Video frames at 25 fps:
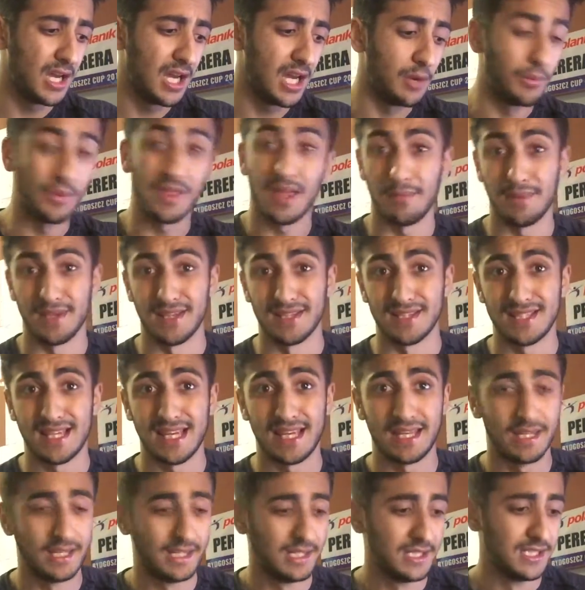Uh, with that being
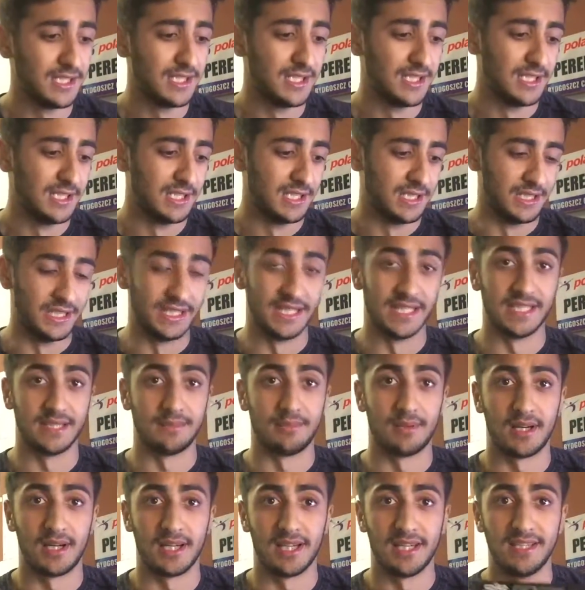said, this
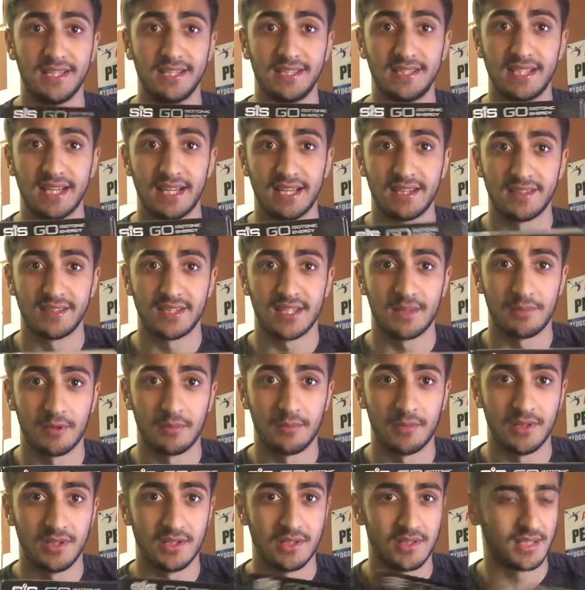is my second
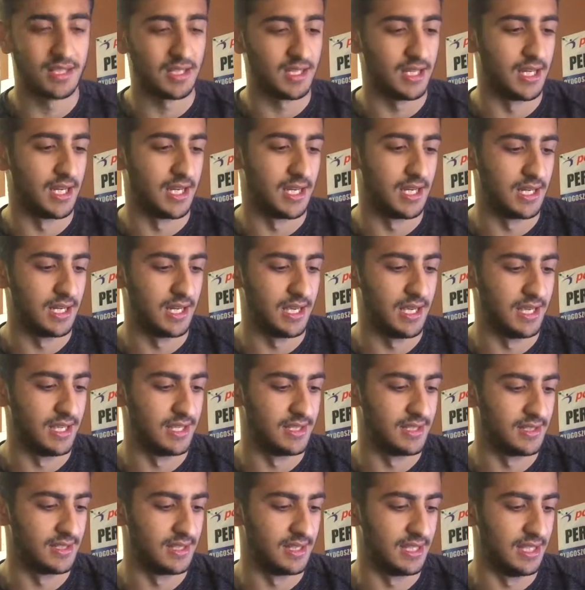supplement. Uh,
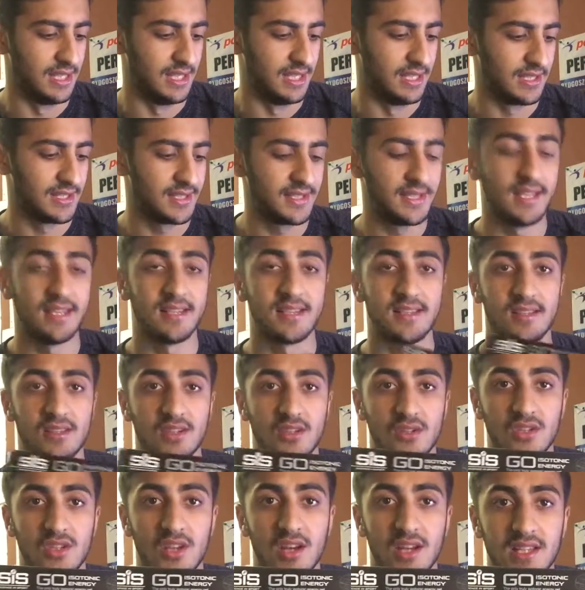it's the SIS,
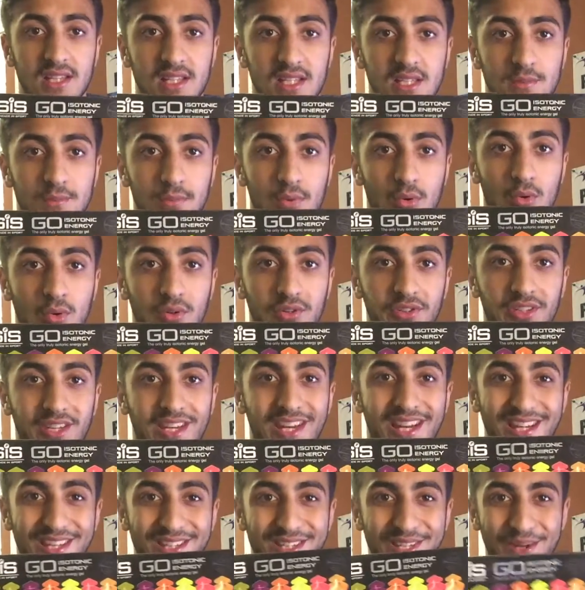Science in Sport.
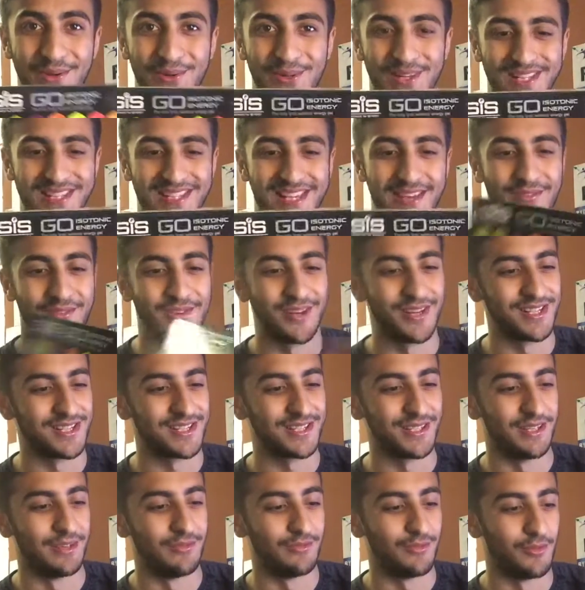I do want to say
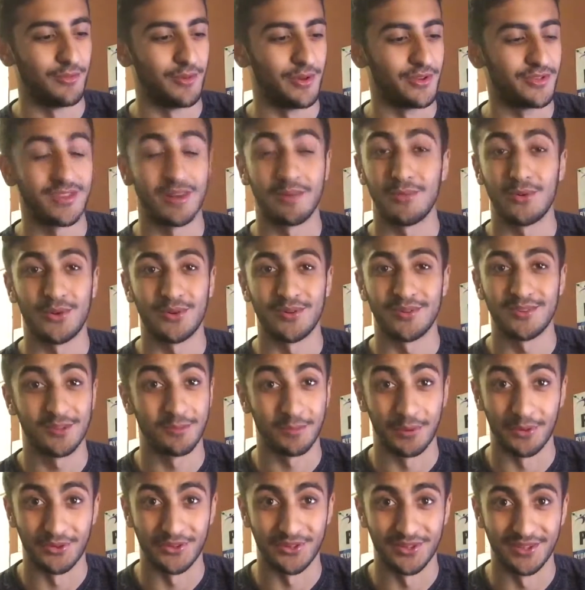first and foremost, I'm not
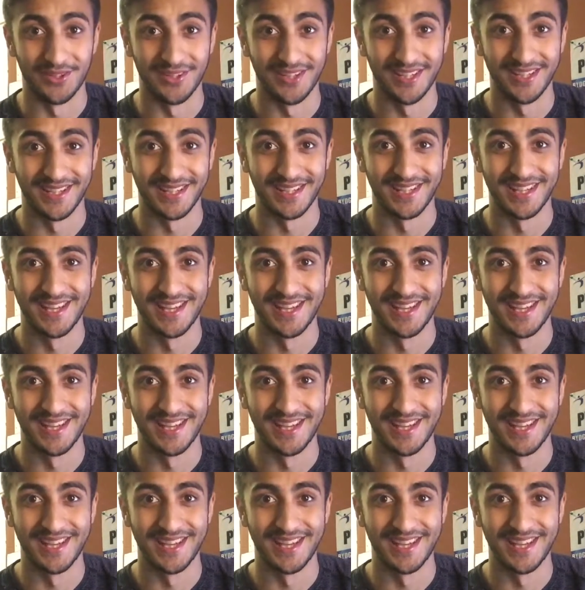sponsored